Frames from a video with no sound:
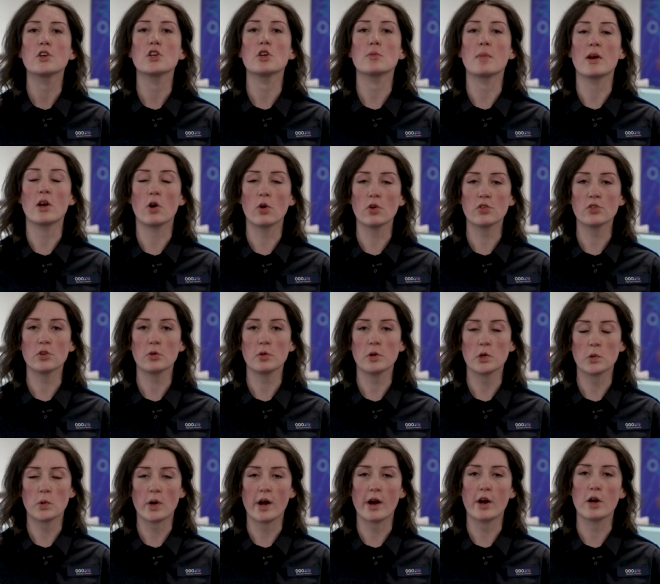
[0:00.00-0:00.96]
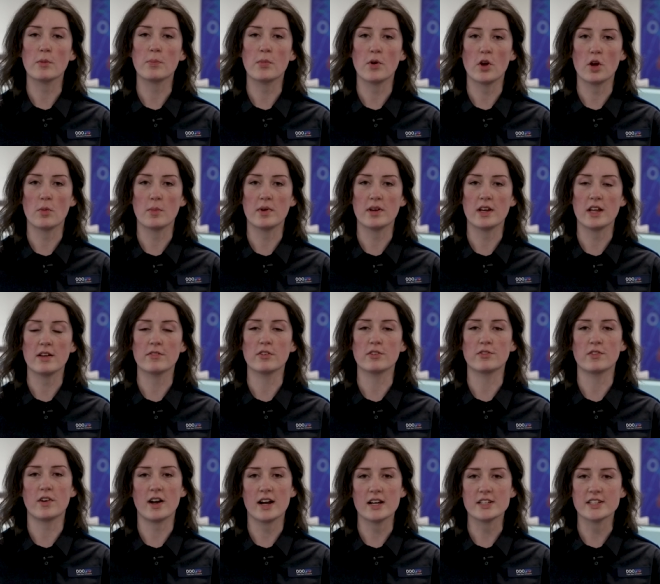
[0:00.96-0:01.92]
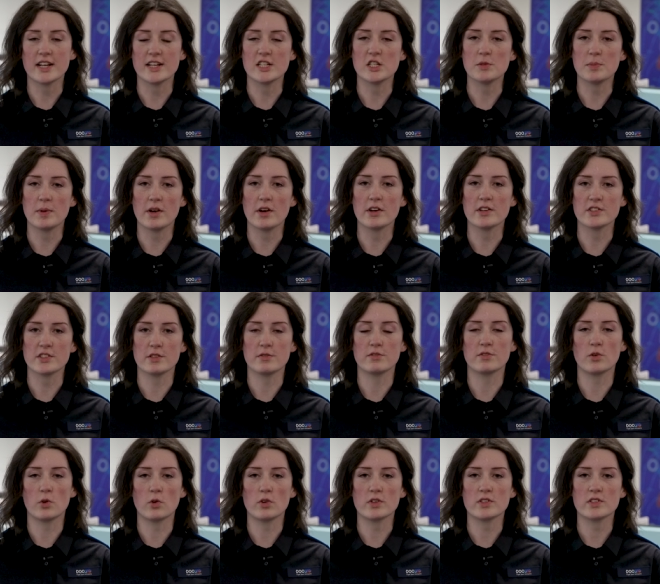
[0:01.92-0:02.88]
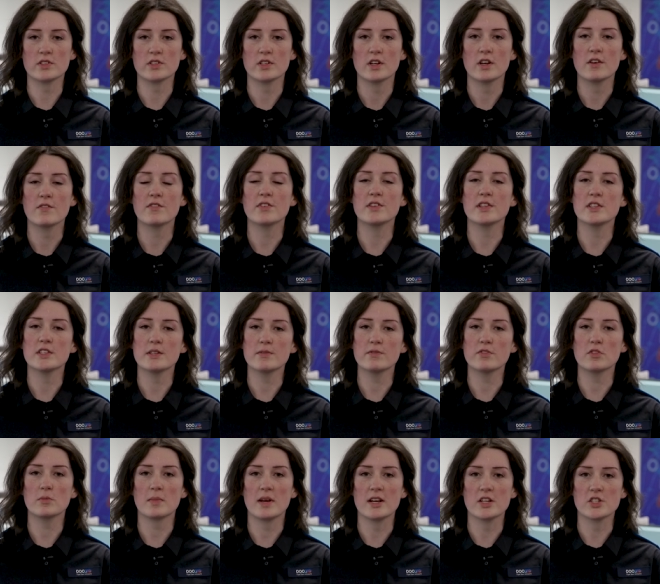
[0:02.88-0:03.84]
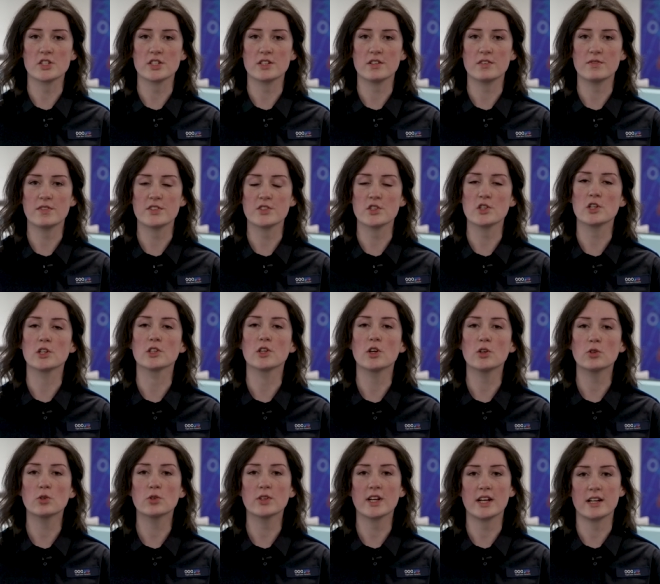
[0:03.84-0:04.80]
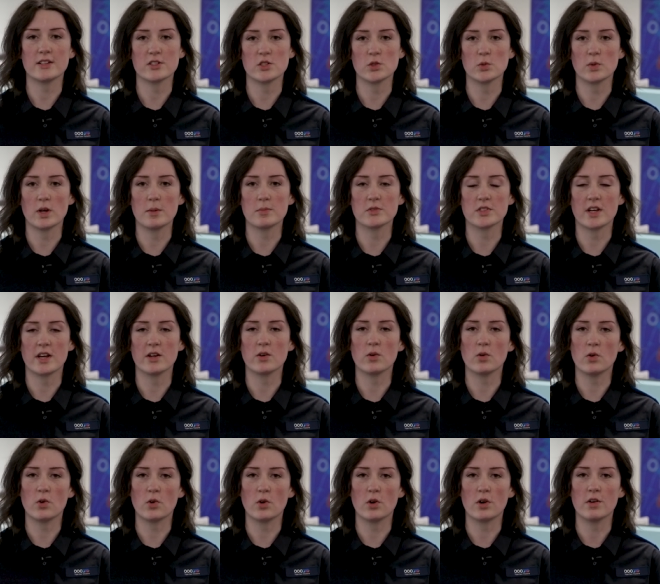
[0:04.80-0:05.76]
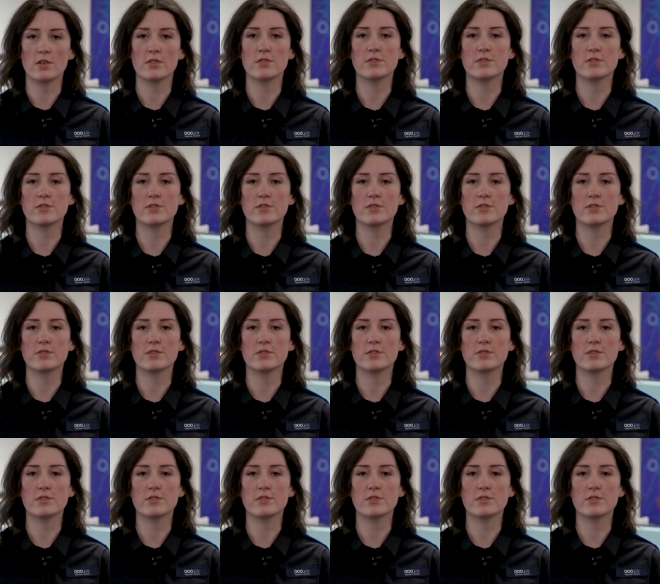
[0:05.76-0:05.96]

You may also require a permit if a fire danger period is enforced. For this information, visit your local council website or